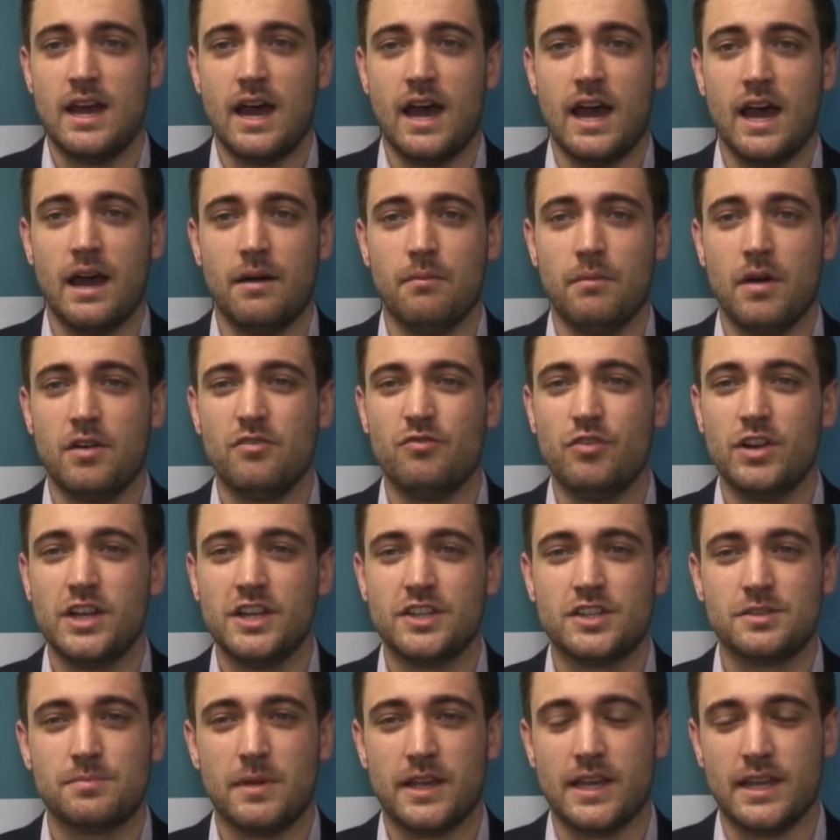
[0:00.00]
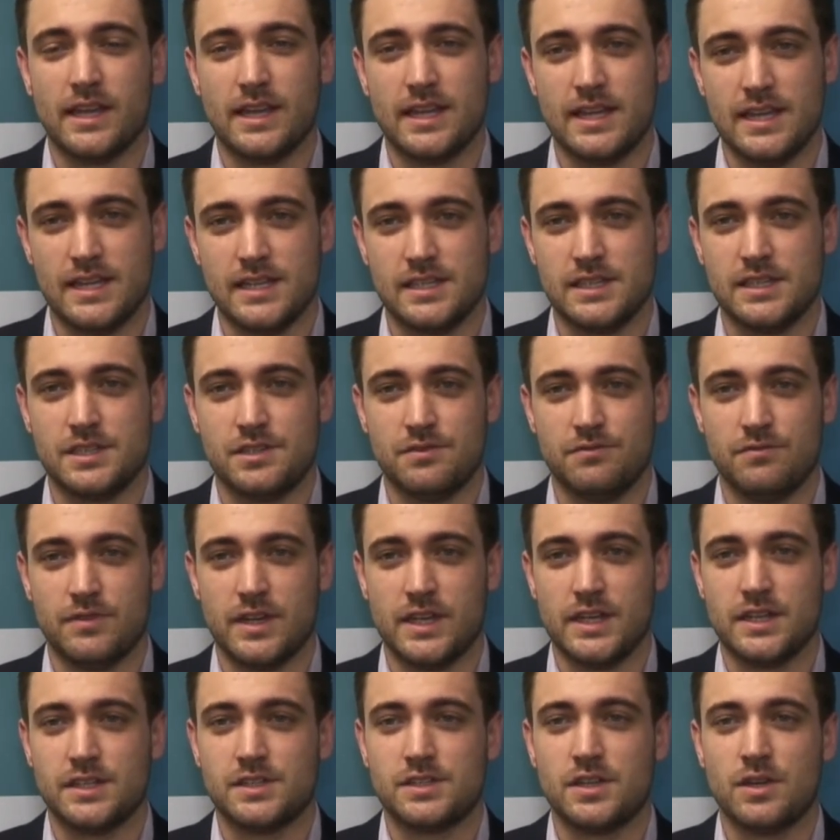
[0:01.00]
And really just make it easy to
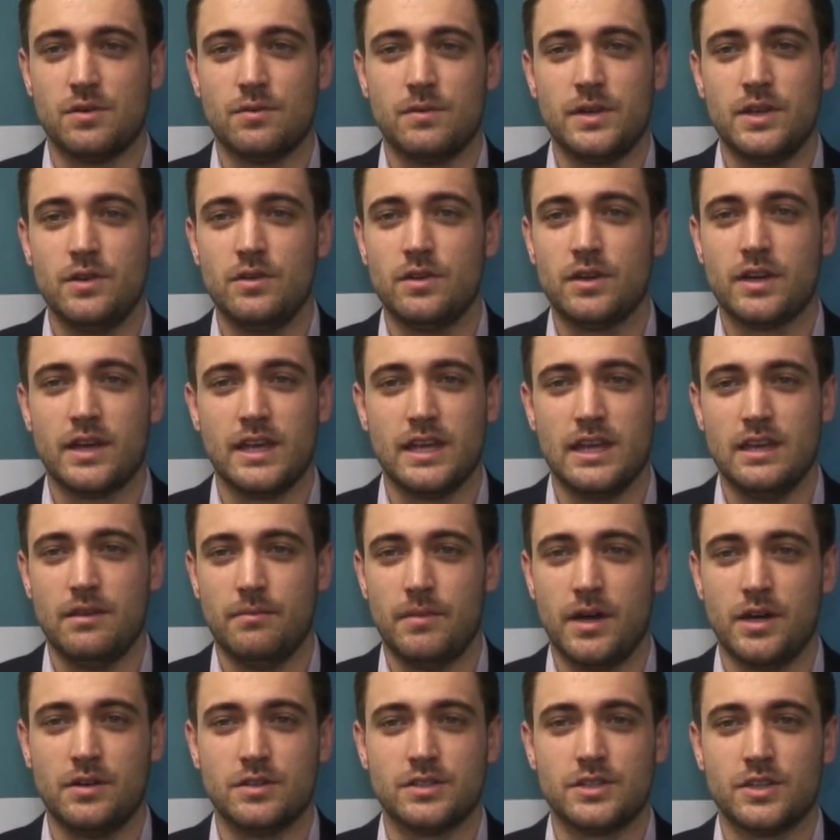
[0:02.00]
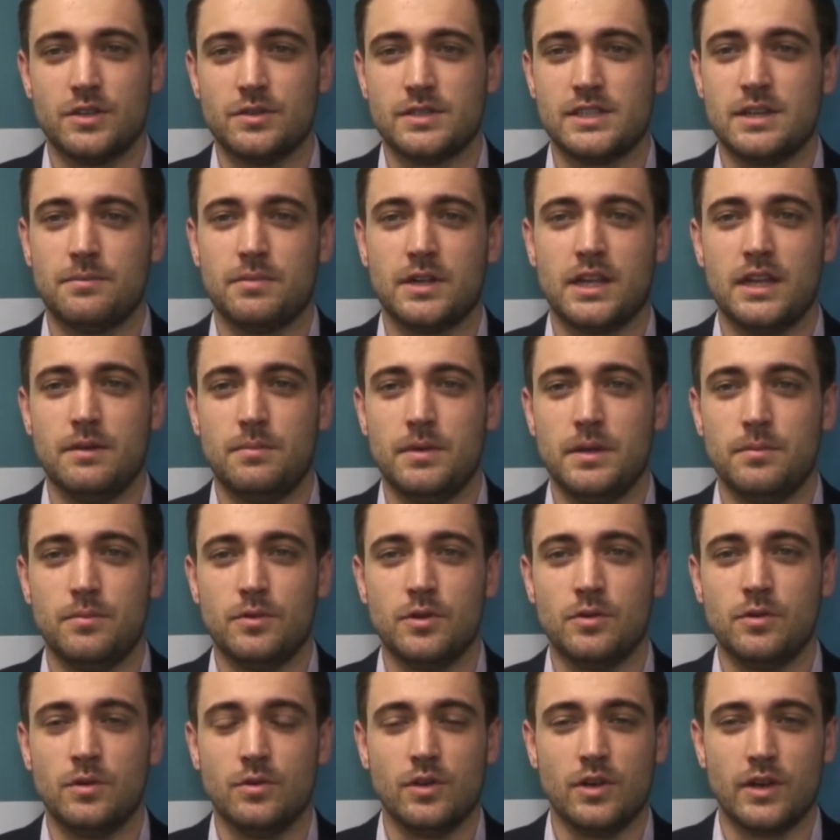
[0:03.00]
read. So when you look at emails, typically
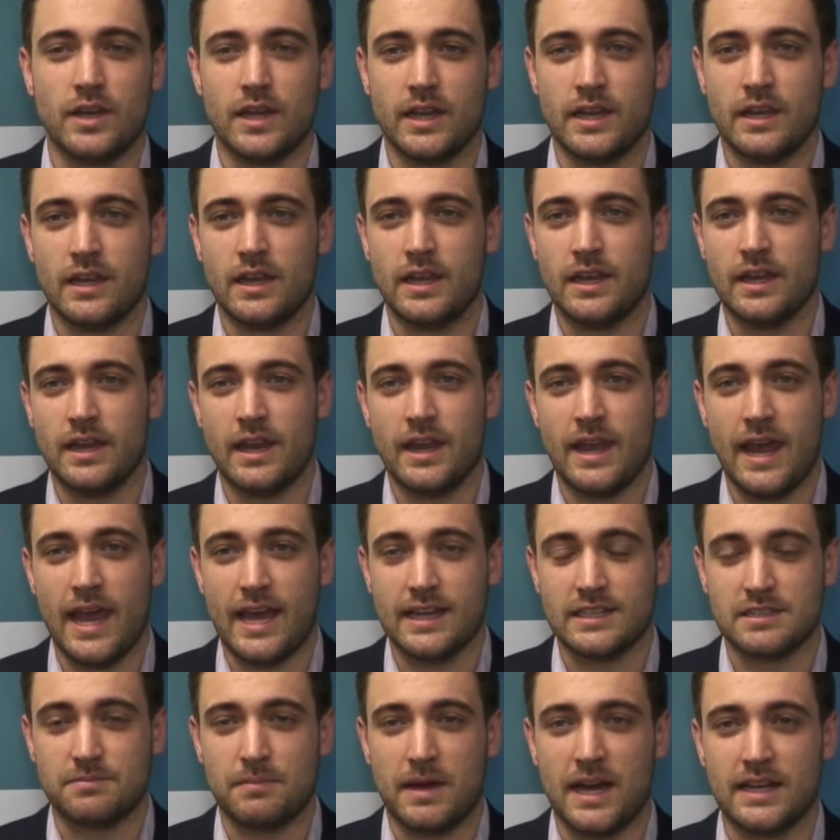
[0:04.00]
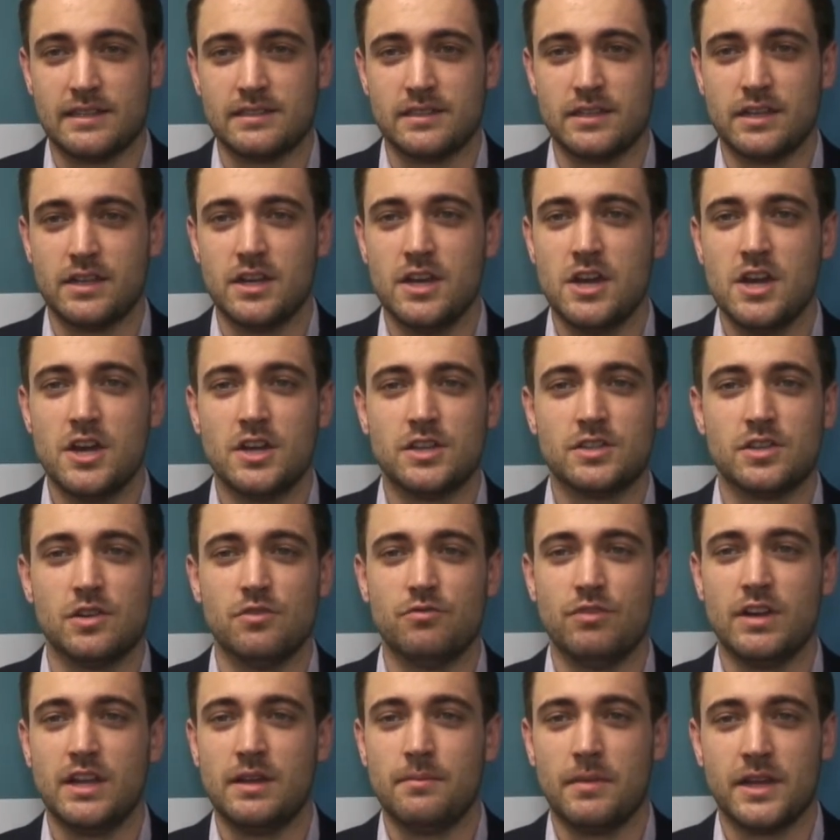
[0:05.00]
people look in an S pattern. So
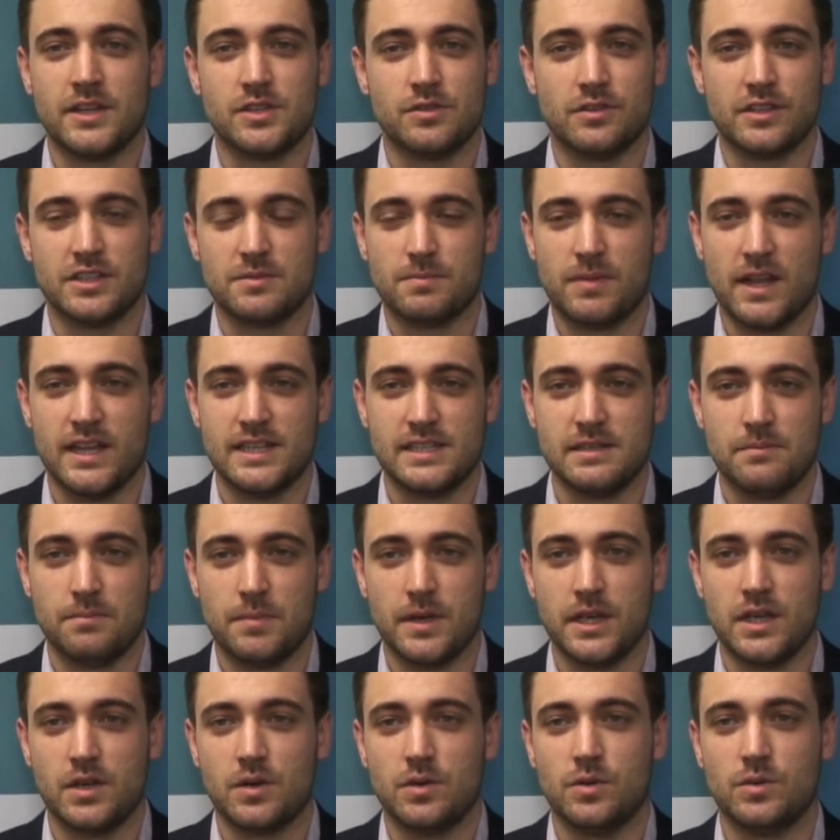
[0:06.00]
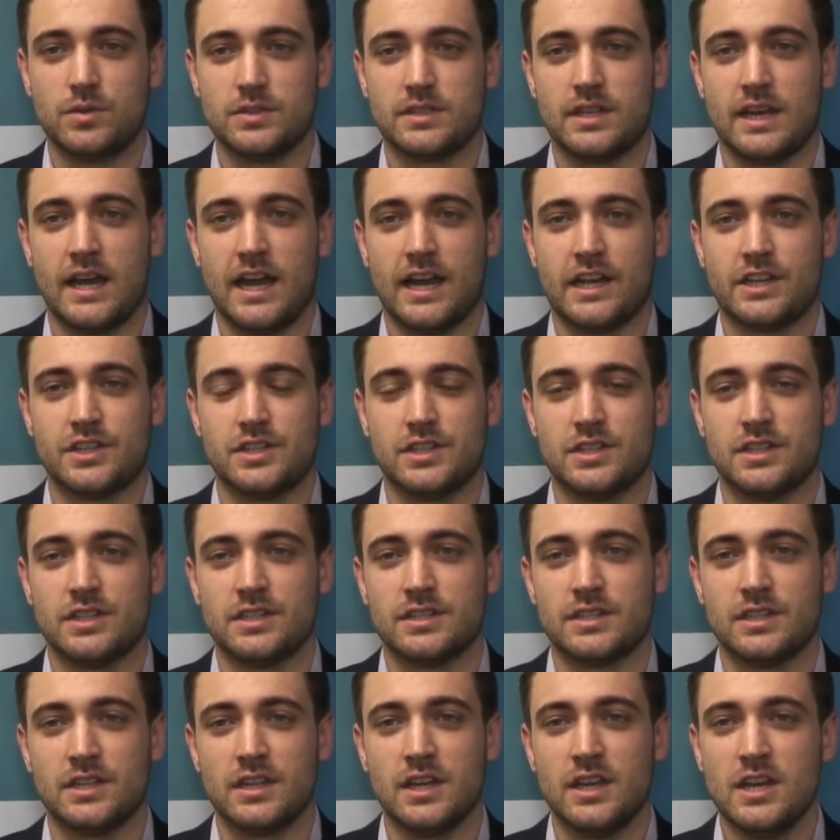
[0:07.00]
really make sure there's plenty big calls to
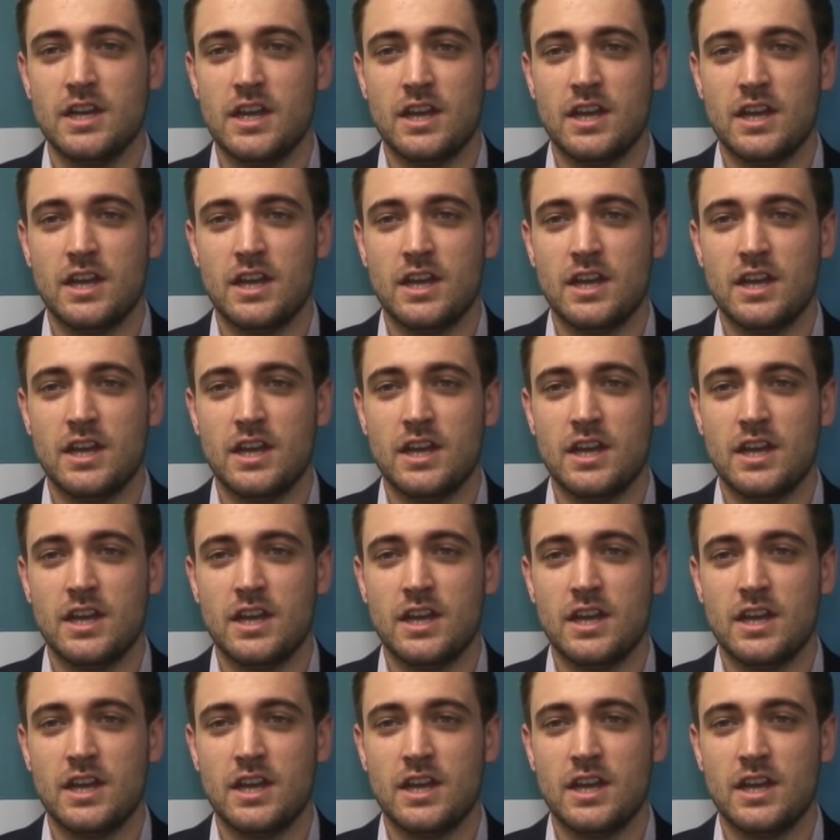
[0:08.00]
actions and